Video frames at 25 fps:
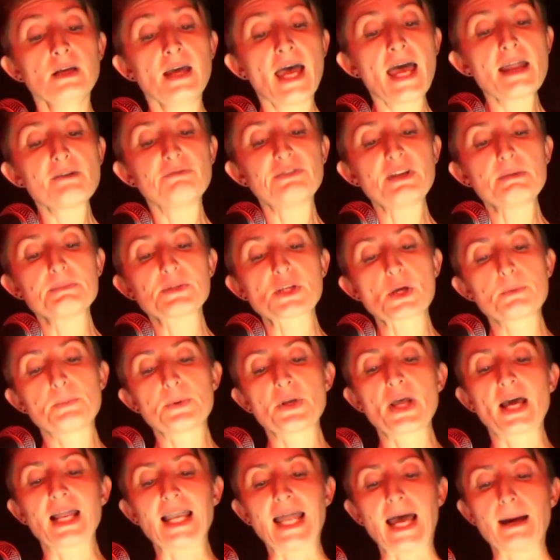Anne flips
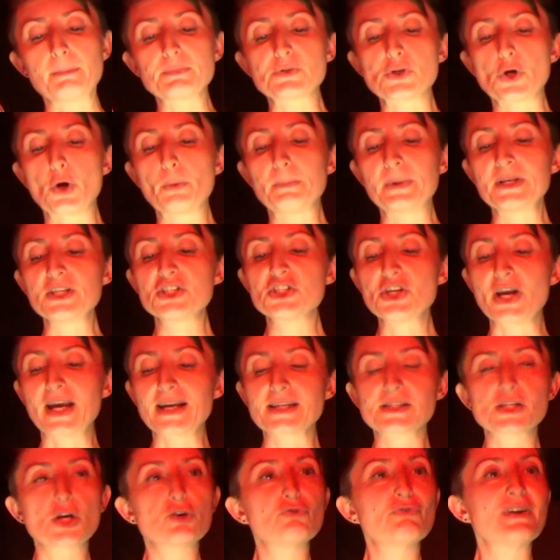open her laptop and
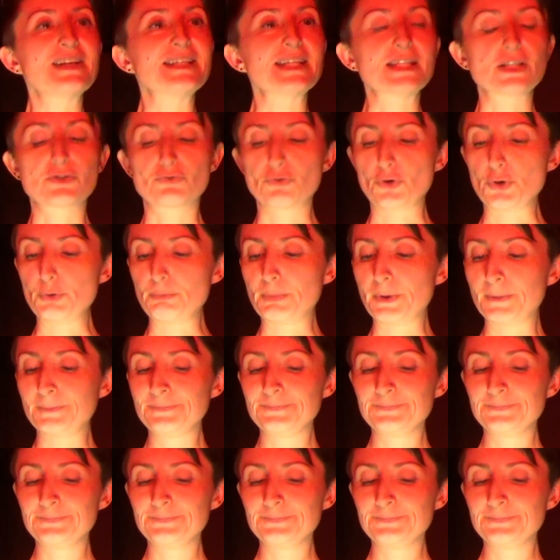checks her Reddit group.